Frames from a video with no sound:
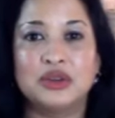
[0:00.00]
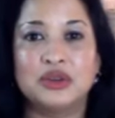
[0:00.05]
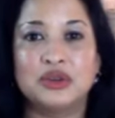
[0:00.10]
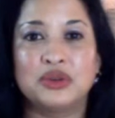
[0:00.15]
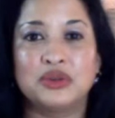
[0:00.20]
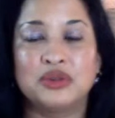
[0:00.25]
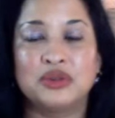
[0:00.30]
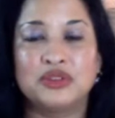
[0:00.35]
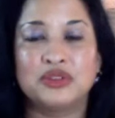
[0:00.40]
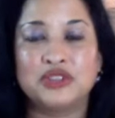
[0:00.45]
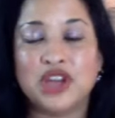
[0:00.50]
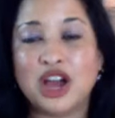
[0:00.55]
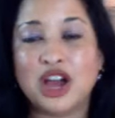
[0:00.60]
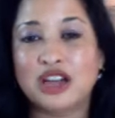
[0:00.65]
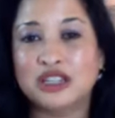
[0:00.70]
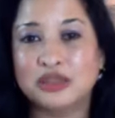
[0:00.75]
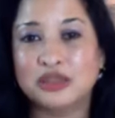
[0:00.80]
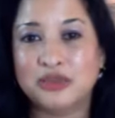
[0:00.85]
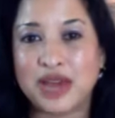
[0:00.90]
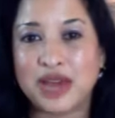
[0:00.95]
We've
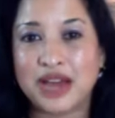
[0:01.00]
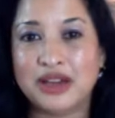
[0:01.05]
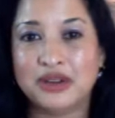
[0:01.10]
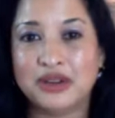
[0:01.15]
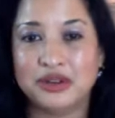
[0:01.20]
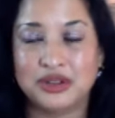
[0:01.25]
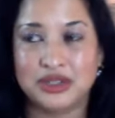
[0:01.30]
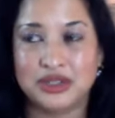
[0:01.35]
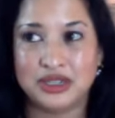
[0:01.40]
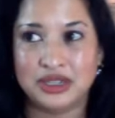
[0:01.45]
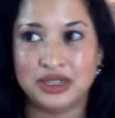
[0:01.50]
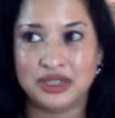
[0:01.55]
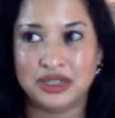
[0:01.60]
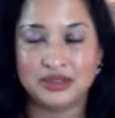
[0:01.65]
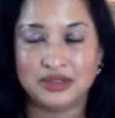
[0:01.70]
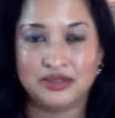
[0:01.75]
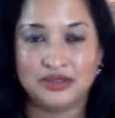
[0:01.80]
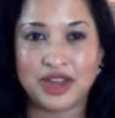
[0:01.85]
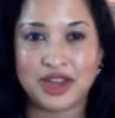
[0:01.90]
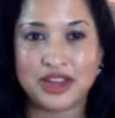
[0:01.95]
talked about
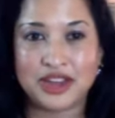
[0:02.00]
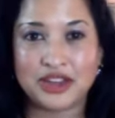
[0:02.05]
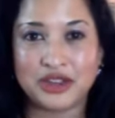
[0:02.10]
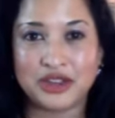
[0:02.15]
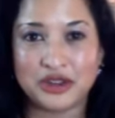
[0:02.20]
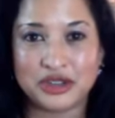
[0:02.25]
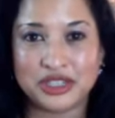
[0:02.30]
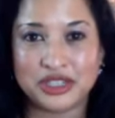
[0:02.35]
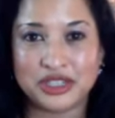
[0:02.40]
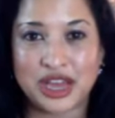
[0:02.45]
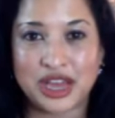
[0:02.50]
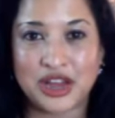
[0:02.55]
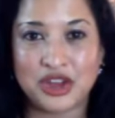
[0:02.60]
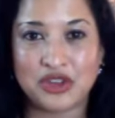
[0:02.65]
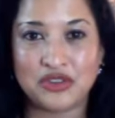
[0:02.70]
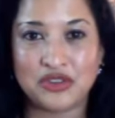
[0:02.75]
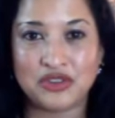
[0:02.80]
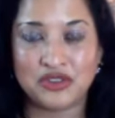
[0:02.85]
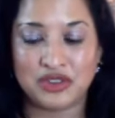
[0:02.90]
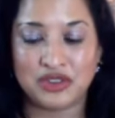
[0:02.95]
finding
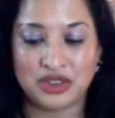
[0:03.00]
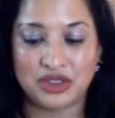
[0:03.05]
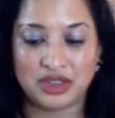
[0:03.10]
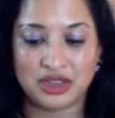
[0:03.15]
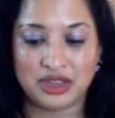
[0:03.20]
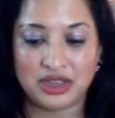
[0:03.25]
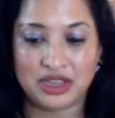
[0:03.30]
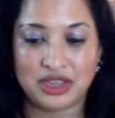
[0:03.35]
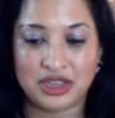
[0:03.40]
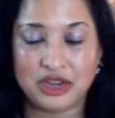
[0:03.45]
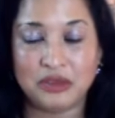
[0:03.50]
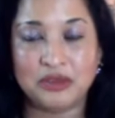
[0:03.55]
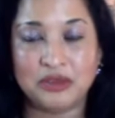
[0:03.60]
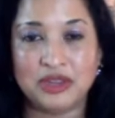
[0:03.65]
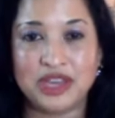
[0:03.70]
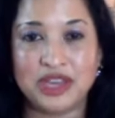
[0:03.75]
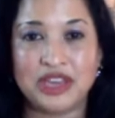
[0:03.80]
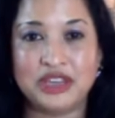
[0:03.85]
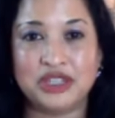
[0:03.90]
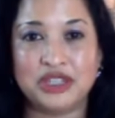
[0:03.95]
yourself in a
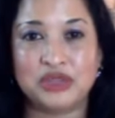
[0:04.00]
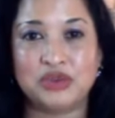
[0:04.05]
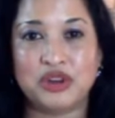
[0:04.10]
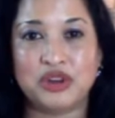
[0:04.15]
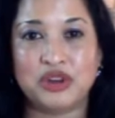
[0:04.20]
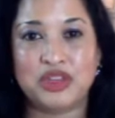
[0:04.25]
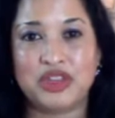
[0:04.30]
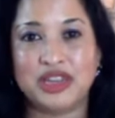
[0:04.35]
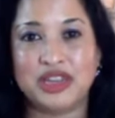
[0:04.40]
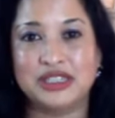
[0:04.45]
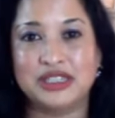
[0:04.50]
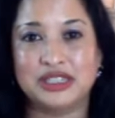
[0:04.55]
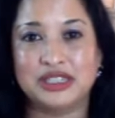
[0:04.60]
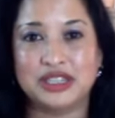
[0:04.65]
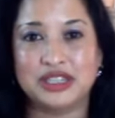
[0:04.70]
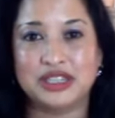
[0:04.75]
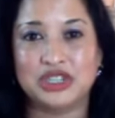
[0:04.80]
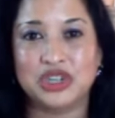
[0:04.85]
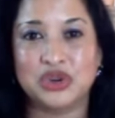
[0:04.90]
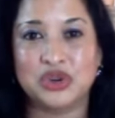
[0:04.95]
place where things
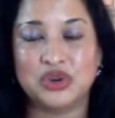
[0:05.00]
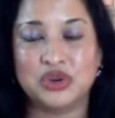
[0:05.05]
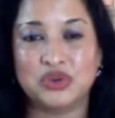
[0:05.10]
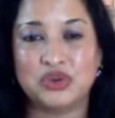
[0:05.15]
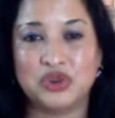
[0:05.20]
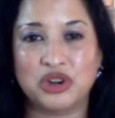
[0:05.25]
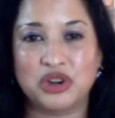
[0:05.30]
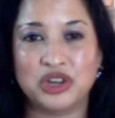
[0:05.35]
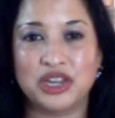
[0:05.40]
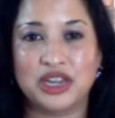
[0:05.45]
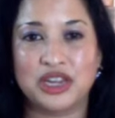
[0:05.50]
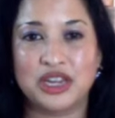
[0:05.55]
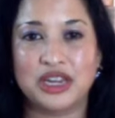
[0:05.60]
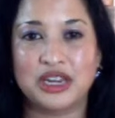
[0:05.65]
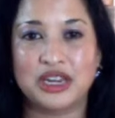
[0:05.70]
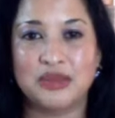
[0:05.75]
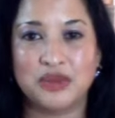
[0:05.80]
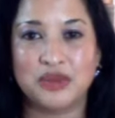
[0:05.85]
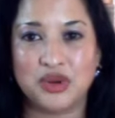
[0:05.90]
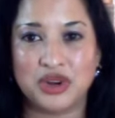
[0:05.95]
don't work
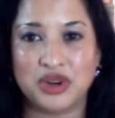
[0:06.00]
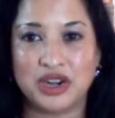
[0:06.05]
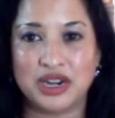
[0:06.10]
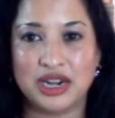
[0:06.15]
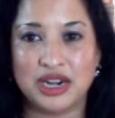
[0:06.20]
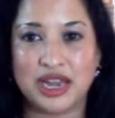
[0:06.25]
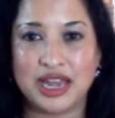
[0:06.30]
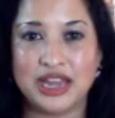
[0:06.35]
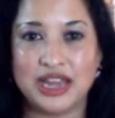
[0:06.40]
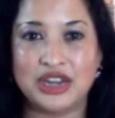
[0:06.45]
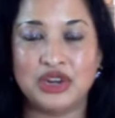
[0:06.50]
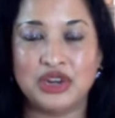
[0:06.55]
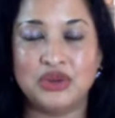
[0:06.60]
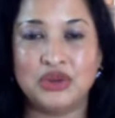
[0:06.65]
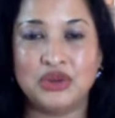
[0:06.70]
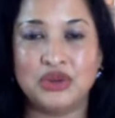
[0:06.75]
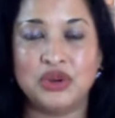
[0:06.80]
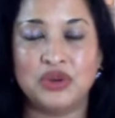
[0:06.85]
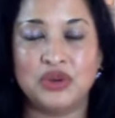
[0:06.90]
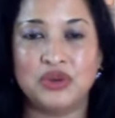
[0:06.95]
anymore, and you
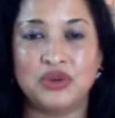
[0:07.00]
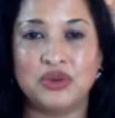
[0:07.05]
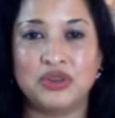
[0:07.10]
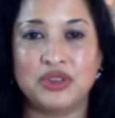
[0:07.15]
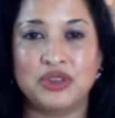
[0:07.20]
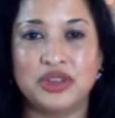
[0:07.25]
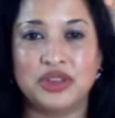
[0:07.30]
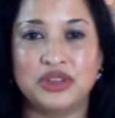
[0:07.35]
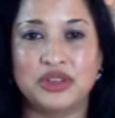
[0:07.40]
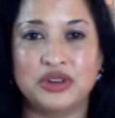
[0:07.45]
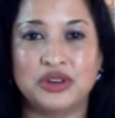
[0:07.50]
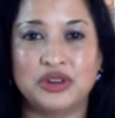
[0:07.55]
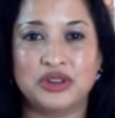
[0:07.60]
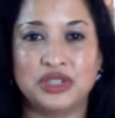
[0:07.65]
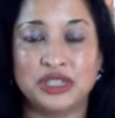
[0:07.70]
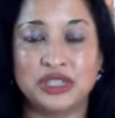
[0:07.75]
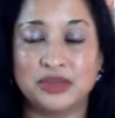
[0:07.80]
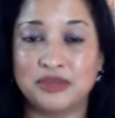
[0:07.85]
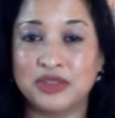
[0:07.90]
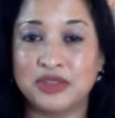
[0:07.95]
know that
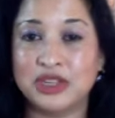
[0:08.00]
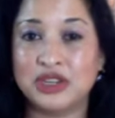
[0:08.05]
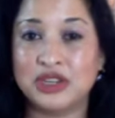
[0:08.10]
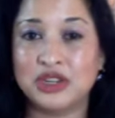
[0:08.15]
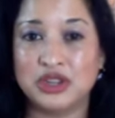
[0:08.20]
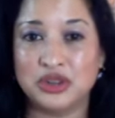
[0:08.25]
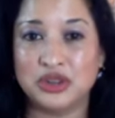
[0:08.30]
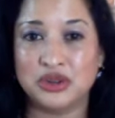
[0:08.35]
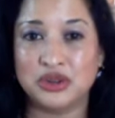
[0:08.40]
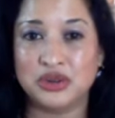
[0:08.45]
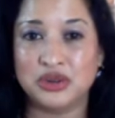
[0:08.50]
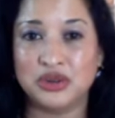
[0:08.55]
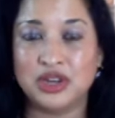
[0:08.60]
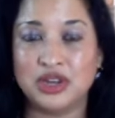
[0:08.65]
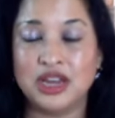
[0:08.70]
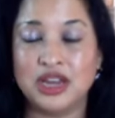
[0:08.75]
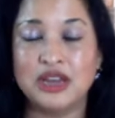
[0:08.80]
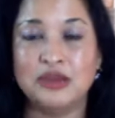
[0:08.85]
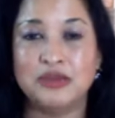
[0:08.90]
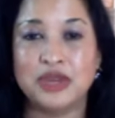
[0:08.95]
there's something new
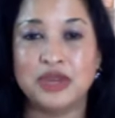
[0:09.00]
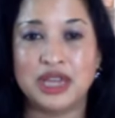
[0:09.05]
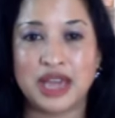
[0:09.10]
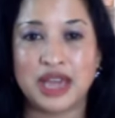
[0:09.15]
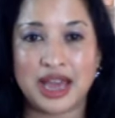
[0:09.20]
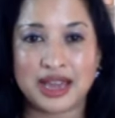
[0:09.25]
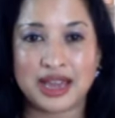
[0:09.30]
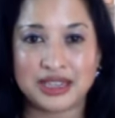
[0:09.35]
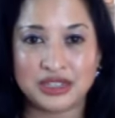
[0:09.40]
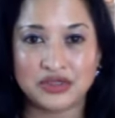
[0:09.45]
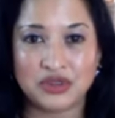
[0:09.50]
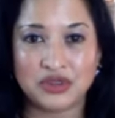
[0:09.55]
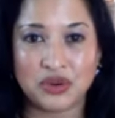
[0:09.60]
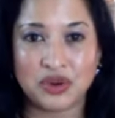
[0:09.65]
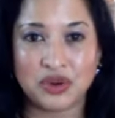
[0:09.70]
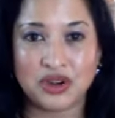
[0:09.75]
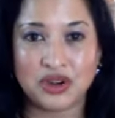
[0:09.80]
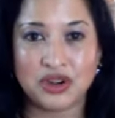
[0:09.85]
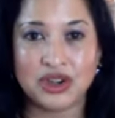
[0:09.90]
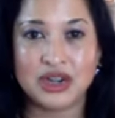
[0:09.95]
being asked
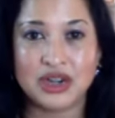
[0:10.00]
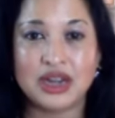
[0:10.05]
for.